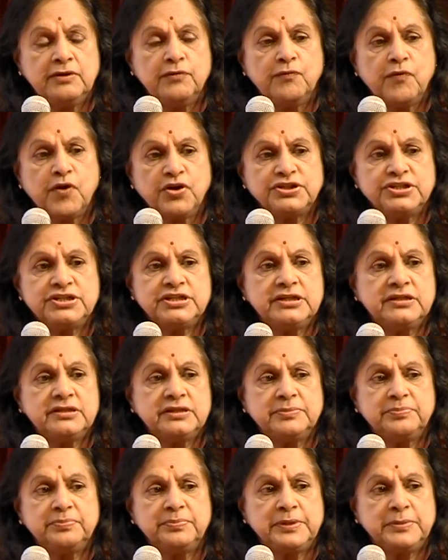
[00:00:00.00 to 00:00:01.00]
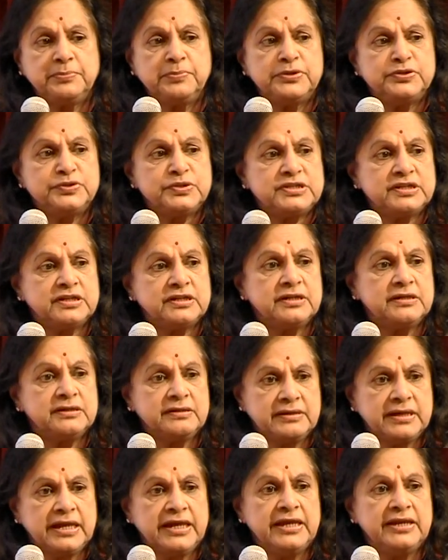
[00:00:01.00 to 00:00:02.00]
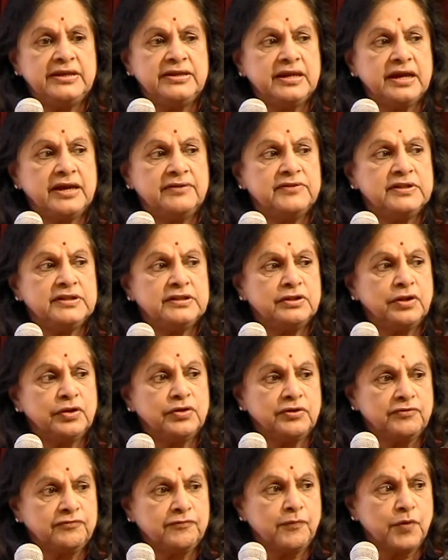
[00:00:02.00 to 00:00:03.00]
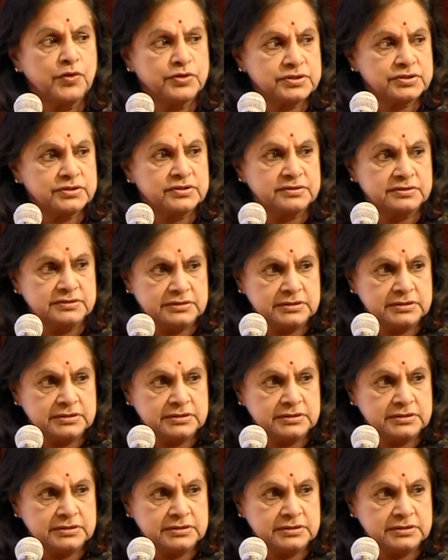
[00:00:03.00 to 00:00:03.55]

washing the preputial area with lot of water.